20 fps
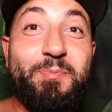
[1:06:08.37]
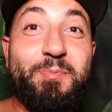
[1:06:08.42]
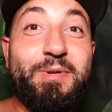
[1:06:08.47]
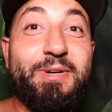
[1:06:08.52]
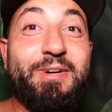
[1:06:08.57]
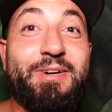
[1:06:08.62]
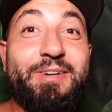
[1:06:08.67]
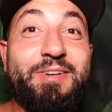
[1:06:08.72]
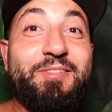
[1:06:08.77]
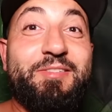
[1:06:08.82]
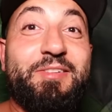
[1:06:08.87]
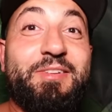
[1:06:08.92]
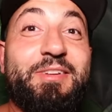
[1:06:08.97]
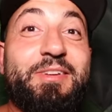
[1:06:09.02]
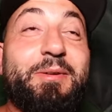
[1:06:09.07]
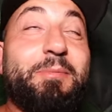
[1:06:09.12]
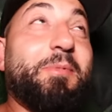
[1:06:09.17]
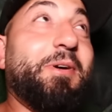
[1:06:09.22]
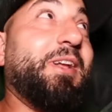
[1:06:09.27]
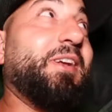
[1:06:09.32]
But
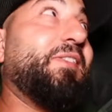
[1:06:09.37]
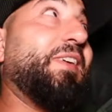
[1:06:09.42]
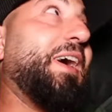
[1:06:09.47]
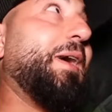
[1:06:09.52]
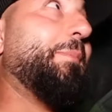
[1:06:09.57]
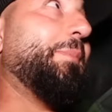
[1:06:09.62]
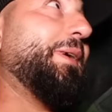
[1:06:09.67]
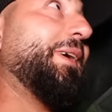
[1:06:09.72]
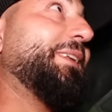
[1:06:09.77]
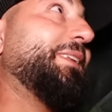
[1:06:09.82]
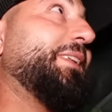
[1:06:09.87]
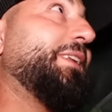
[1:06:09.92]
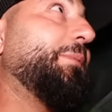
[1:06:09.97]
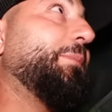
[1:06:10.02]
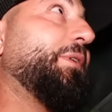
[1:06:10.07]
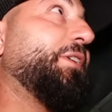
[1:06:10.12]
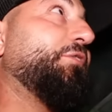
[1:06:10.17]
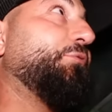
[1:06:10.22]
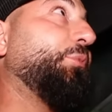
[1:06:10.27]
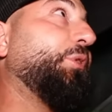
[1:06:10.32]
honestly, I'm kind of happy I
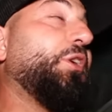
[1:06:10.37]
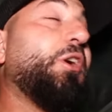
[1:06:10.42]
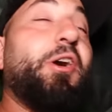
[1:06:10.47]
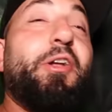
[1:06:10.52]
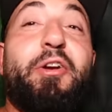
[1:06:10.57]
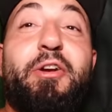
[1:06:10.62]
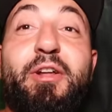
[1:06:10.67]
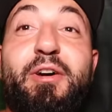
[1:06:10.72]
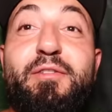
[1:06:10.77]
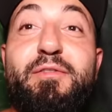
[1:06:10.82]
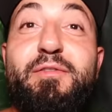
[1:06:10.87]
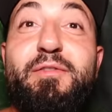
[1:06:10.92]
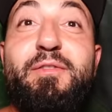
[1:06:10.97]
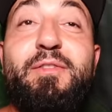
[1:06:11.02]
didn't because we caught enough.